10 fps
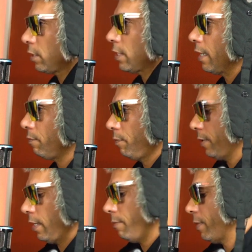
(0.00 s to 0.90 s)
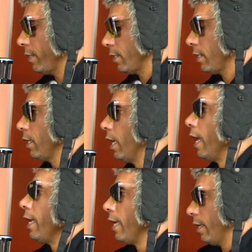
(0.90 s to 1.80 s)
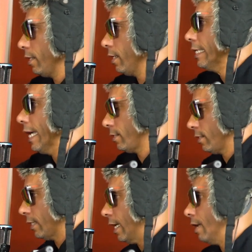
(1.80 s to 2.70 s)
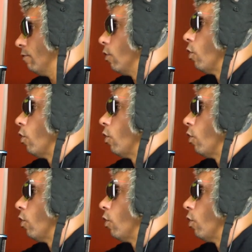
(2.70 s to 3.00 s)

It's like eh, basically fruits, Superfruits. Eh, yes, that have yeah.